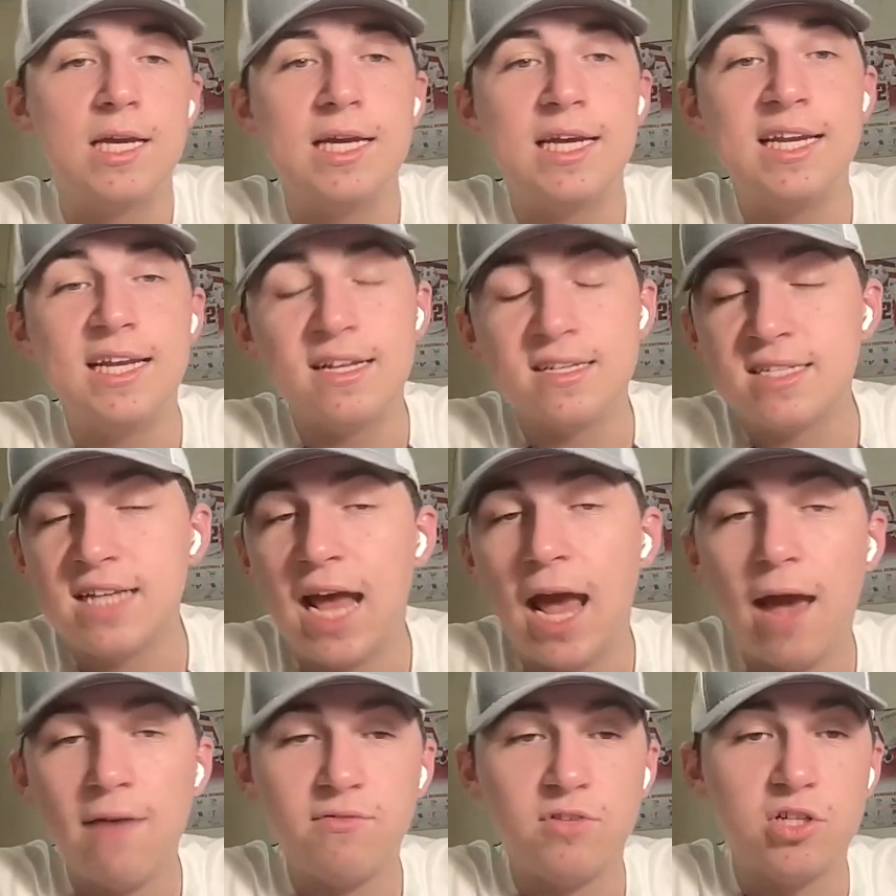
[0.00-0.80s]
He doesn't
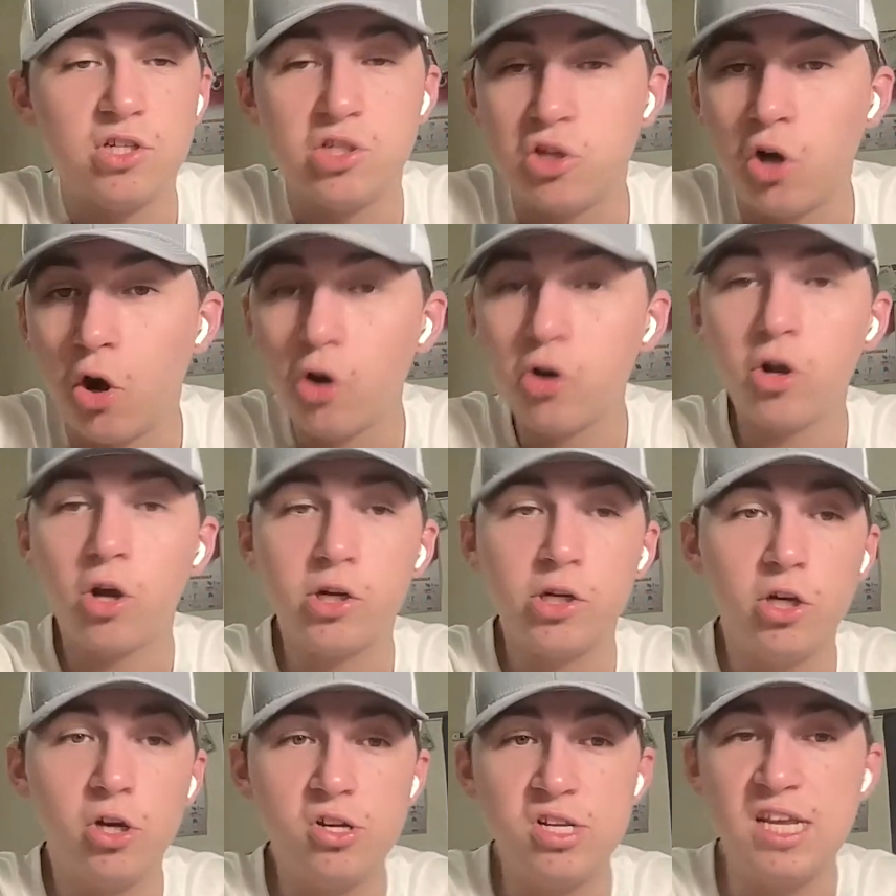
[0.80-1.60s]
have to start
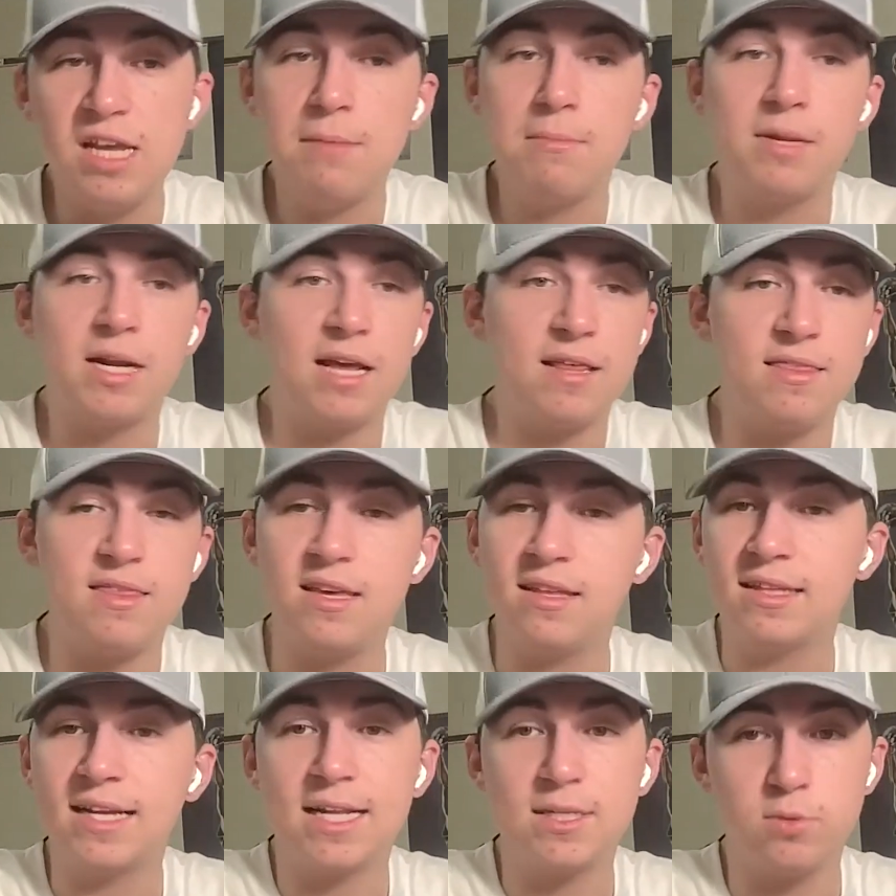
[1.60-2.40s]
on your team, and I
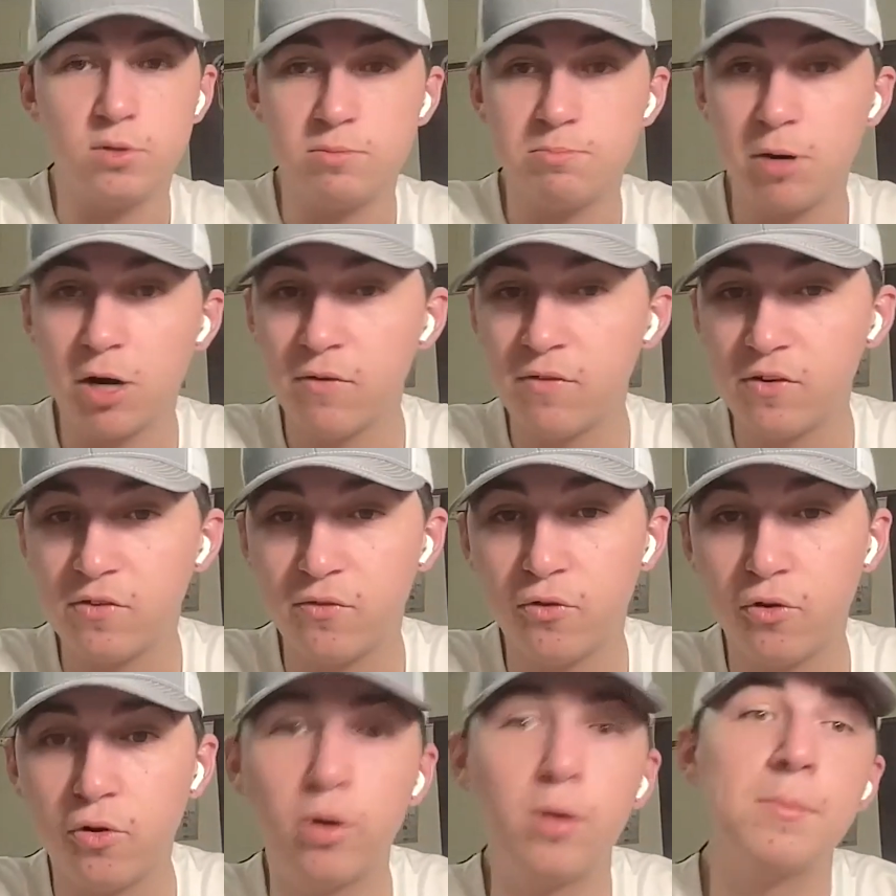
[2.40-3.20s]
think that's what's
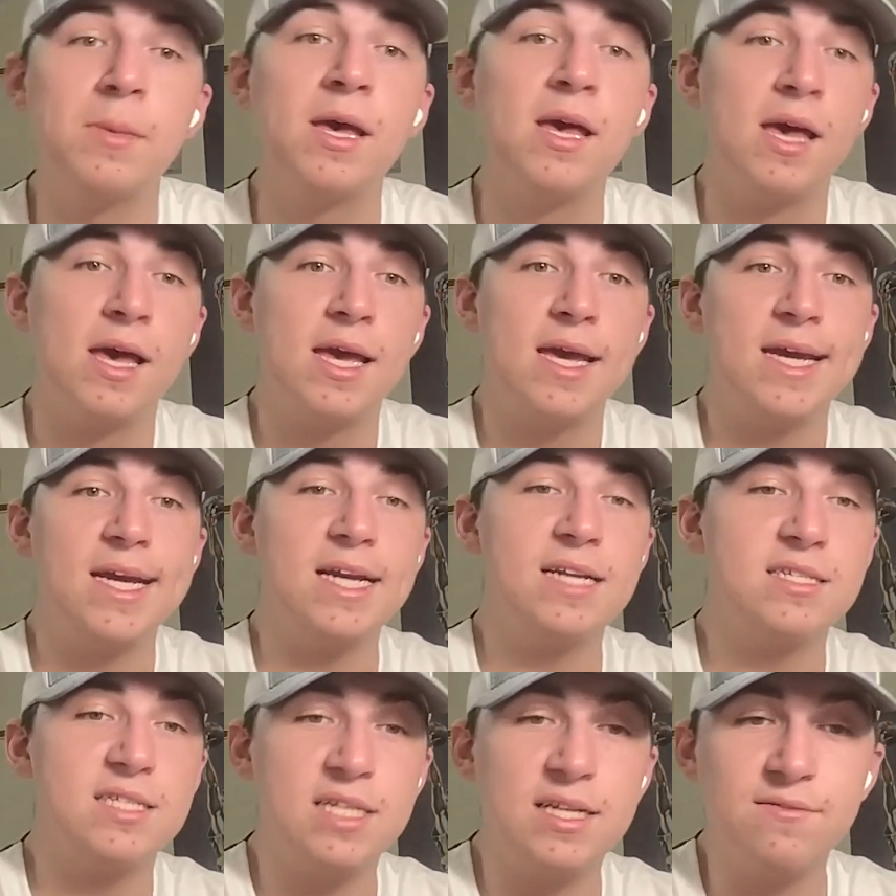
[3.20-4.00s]
perfect for him.
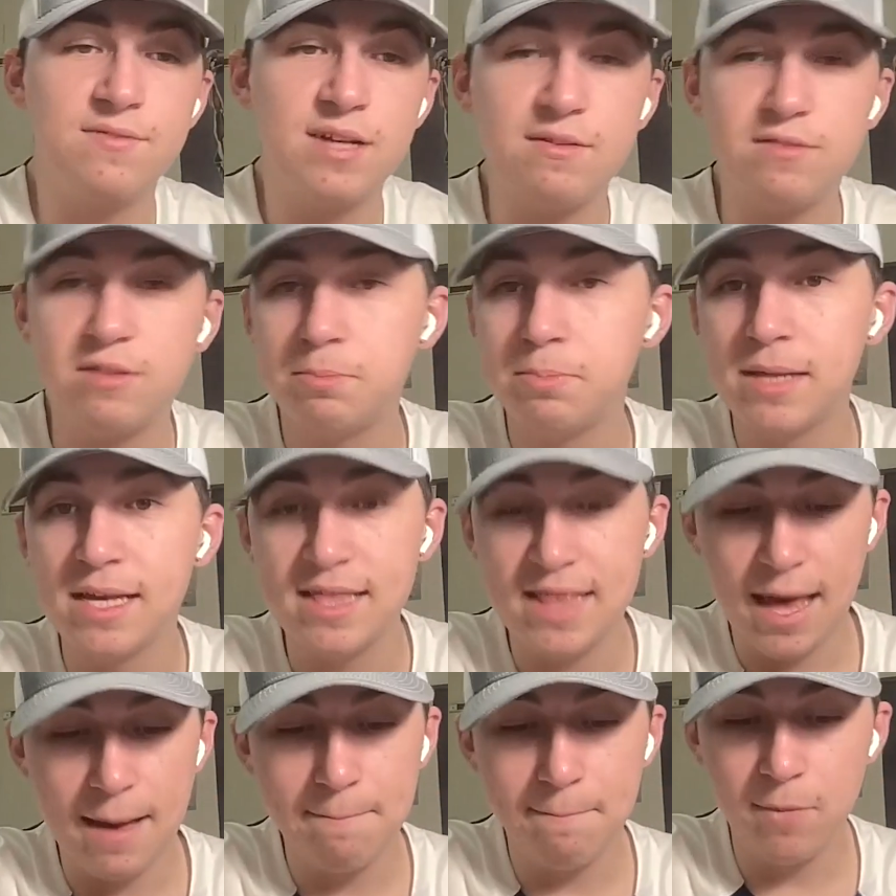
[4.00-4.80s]
He doesn't even have to
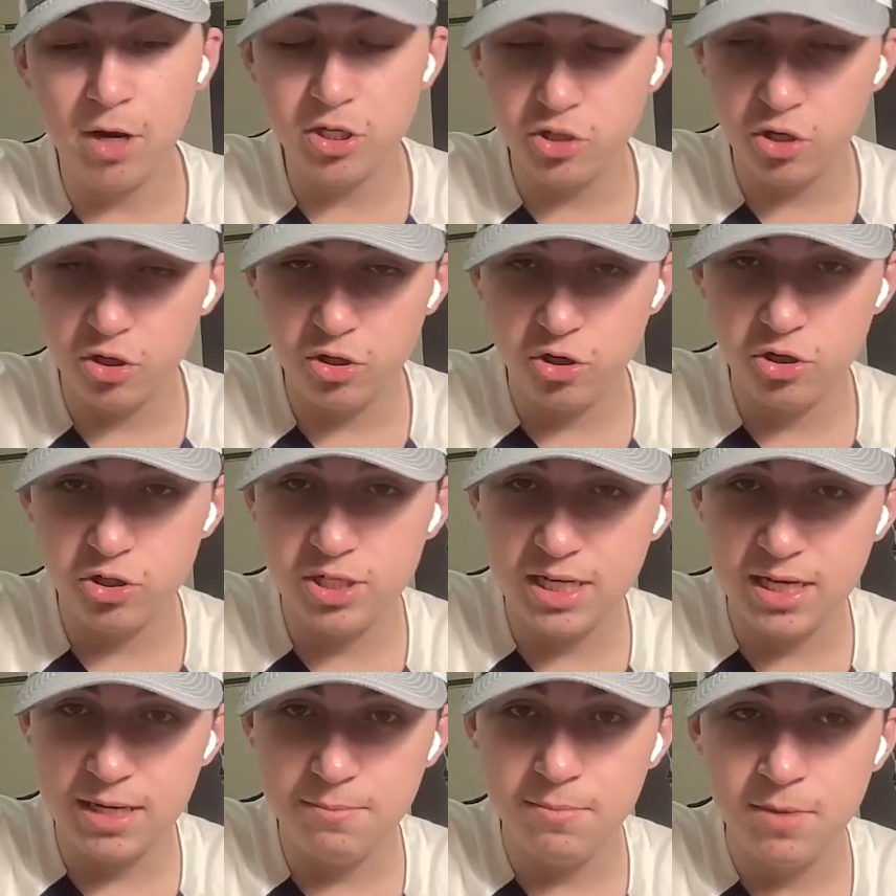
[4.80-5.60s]
play that much on your
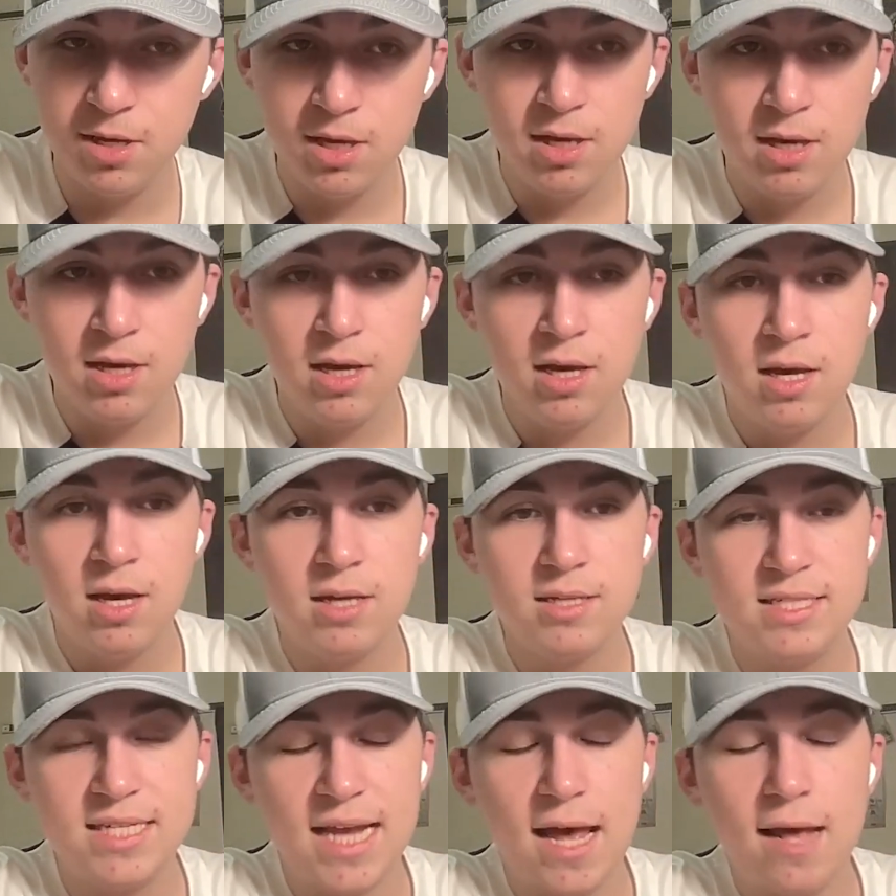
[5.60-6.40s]
team.
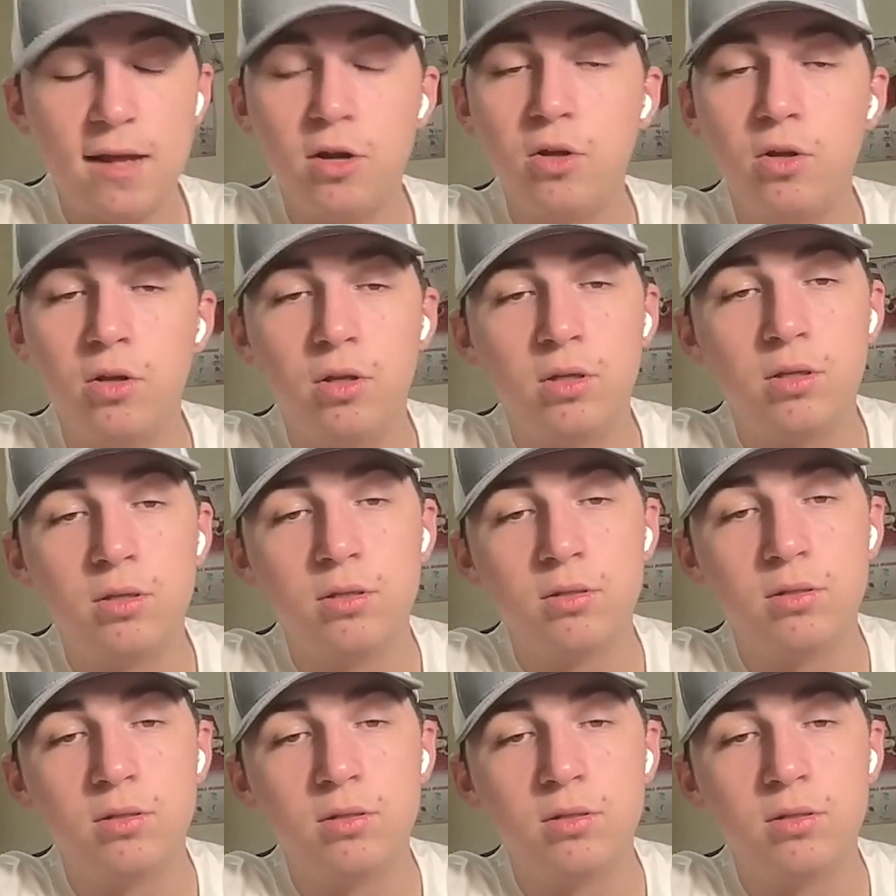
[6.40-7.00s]
Seattle,